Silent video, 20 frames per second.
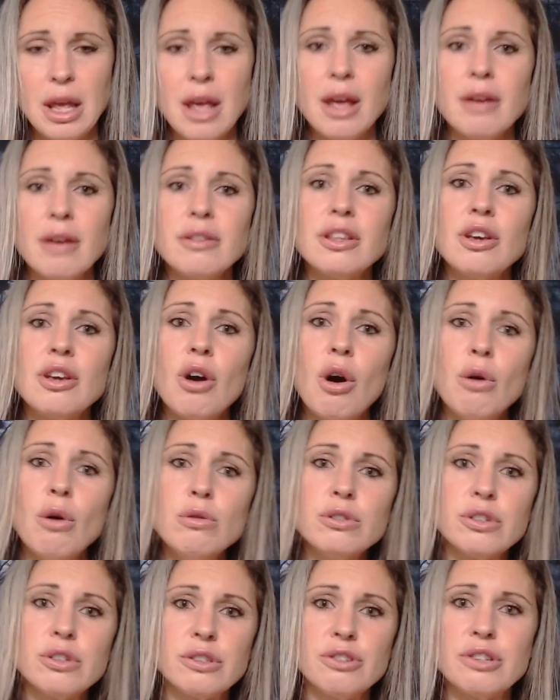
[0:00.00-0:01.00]
The older
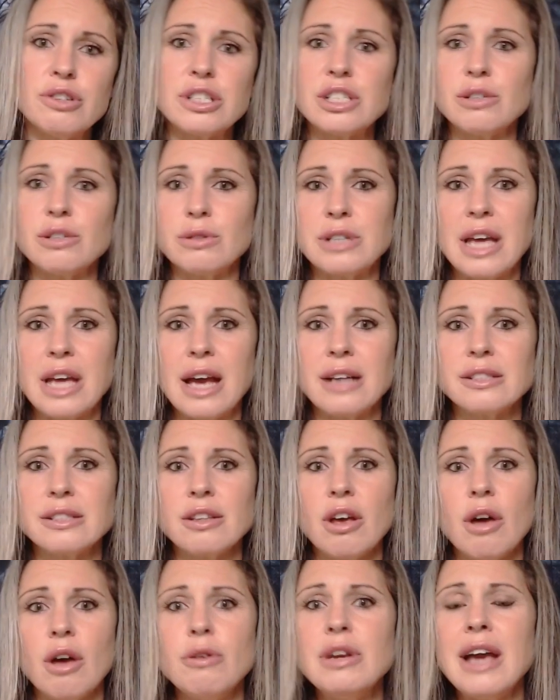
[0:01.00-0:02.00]
traditional decks
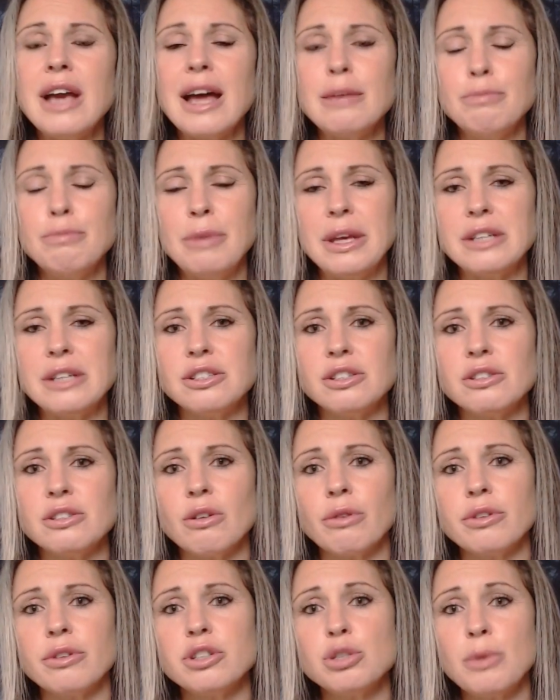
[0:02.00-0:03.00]
only had pictures on the
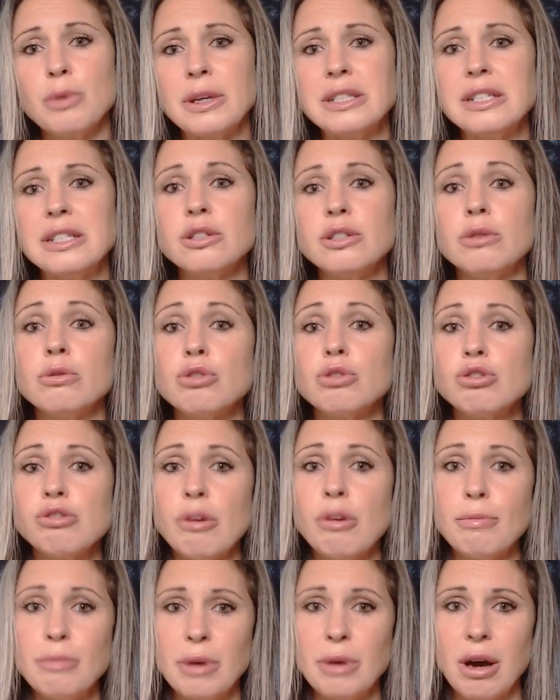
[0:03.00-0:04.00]
22
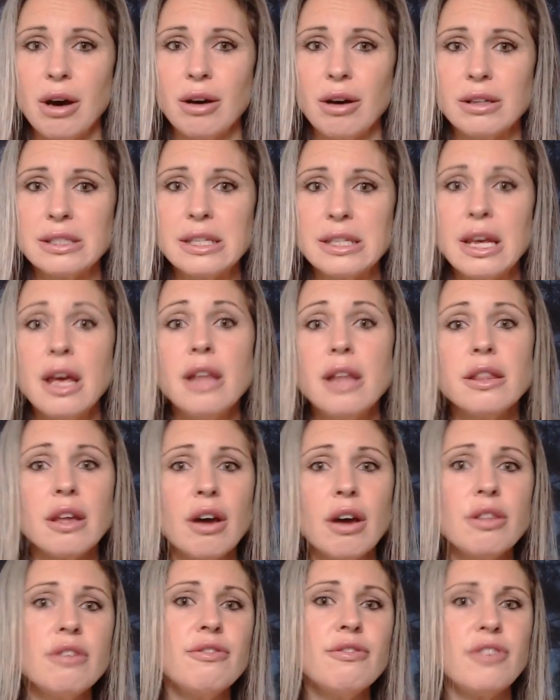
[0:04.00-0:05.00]
trump cards. The other
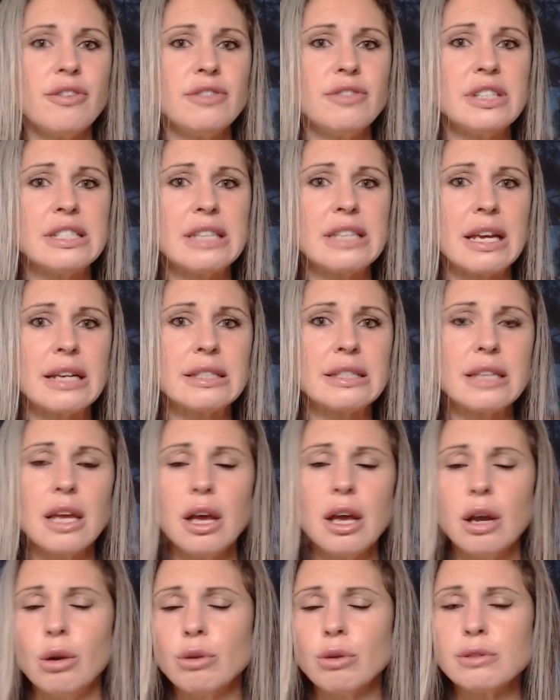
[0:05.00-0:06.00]
56
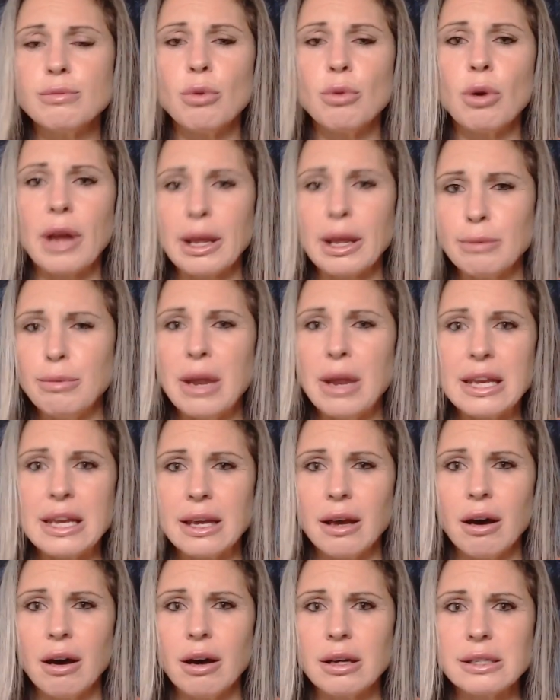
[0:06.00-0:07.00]
looked more like playing
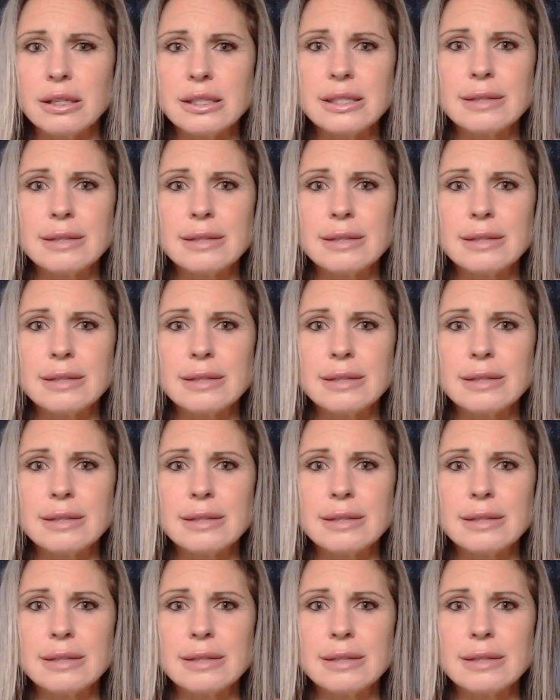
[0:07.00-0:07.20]
cards.